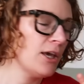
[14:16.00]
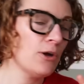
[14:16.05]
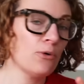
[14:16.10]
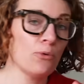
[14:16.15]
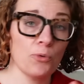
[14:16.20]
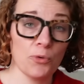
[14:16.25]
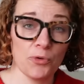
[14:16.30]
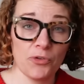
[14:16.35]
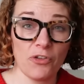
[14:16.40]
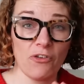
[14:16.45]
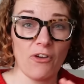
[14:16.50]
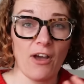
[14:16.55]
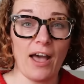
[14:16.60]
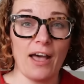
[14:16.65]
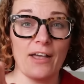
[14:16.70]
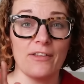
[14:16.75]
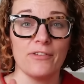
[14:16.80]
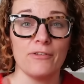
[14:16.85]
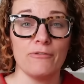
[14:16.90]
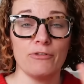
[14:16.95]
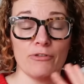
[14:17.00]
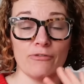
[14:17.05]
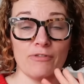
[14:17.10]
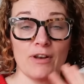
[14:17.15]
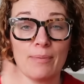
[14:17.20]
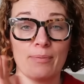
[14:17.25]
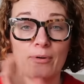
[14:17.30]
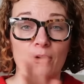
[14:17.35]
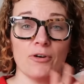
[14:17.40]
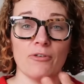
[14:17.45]
It also has, if you
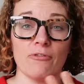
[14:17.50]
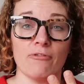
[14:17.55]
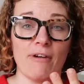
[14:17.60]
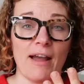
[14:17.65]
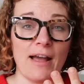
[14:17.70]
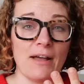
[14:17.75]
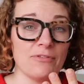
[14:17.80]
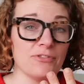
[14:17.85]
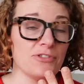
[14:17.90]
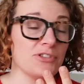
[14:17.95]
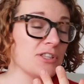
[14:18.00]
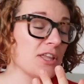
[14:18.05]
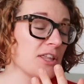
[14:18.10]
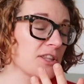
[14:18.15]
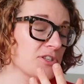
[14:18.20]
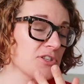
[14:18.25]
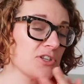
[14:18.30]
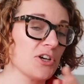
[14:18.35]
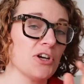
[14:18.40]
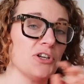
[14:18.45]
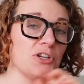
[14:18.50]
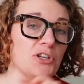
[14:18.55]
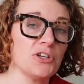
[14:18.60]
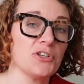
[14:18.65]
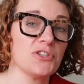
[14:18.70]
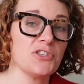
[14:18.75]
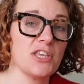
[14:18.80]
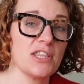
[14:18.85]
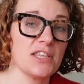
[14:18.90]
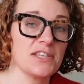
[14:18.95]
flip it around to the other side, you
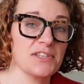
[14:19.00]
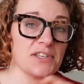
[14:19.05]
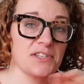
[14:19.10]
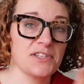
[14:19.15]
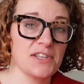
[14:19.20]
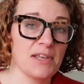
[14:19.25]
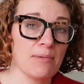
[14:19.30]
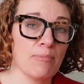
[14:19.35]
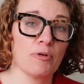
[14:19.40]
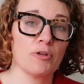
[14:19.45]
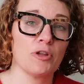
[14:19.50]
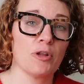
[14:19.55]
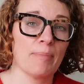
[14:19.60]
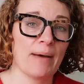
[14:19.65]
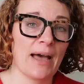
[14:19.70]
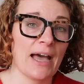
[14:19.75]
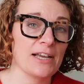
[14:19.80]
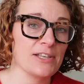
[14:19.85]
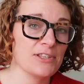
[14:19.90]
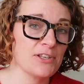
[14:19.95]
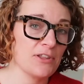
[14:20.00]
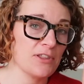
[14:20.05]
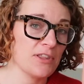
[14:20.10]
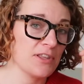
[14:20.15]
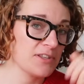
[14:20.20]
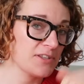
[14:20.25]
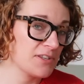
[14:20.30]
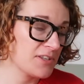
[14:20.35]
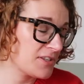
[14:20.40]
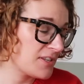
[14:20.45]
can see there's a zip on the back. So
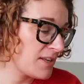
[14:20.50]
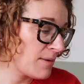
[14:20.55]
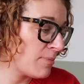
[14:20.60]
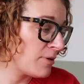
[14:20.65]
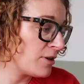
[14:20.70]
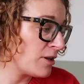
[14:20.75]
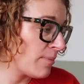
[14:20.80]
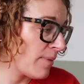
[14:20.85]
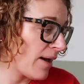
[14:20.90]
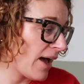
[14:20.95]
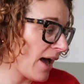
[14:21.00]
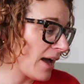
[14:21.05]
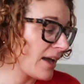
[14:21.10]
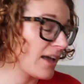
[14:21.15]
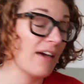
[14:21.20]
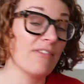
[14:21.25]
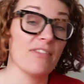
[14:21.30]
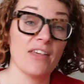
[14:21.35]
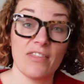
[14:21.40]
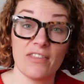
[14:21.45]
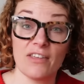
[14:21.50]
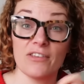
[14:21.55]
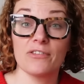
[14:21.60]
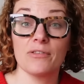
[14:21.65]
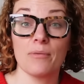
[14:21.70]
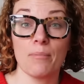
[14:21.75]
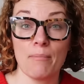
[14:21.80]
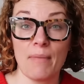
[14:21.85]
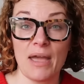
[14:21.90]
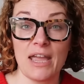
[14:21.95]
there's a zip at the back and then there's
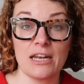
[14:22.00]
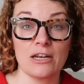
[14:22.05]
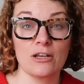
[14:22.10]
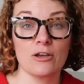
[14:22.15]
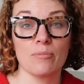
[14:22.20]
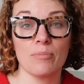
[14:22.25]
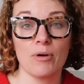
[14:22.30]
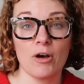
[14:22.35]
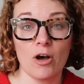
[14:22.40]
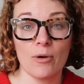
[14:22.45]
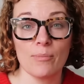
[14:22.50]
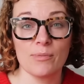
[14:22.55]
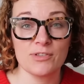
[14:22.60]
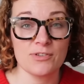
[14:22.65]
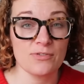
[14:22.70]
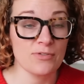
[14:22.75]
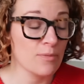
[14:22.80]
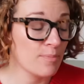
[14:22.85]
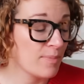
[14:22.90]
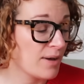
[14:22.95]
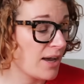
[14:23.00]
the main compartment of the